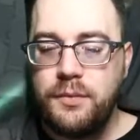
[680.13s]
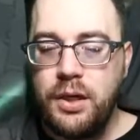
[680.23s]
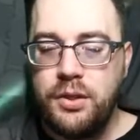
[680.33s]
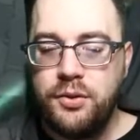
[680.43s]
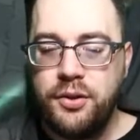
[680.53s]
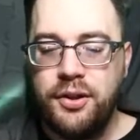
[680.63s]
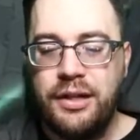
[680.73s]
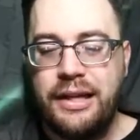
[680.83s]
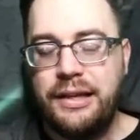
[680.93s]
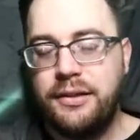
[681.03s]
Do another
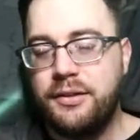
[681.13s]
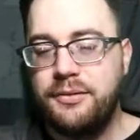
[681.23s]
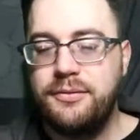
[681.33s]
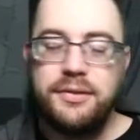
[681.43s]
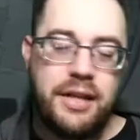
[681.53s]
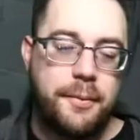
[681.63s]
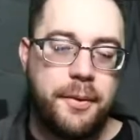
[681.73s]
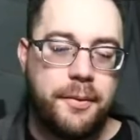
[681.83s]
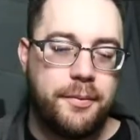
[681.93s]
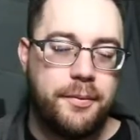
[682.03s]
land. Not
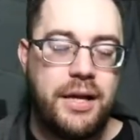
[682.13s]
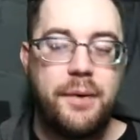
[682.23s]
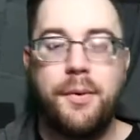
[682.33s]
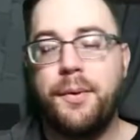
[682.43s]
what